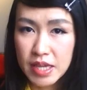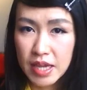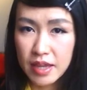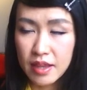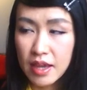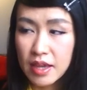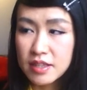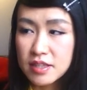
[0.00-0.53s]

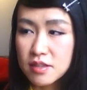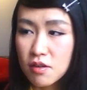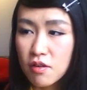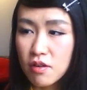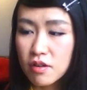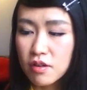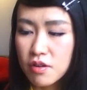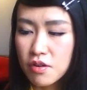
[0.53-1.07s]
skin. It's
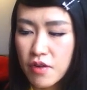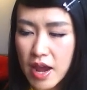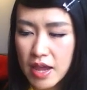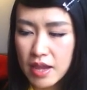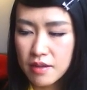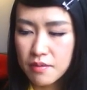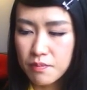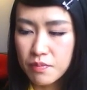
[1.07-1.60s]
not
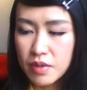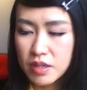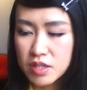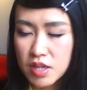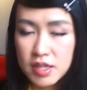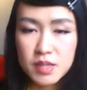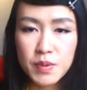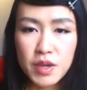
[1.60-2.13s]
great
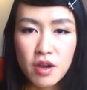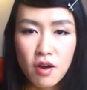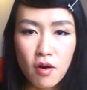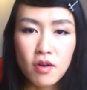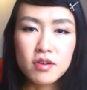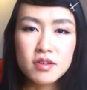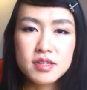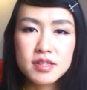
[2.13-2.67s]
just
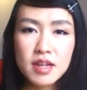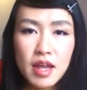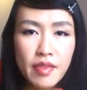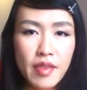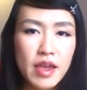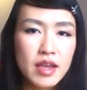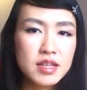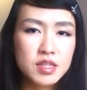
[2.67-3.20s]
because
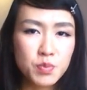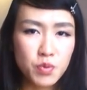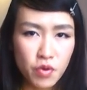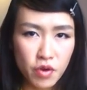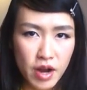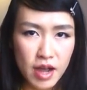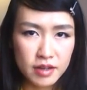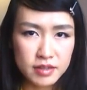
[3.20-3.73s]
Laneige
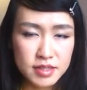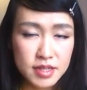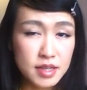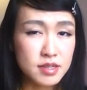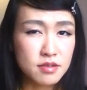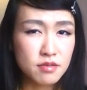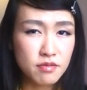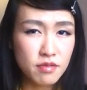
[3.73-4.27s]
products has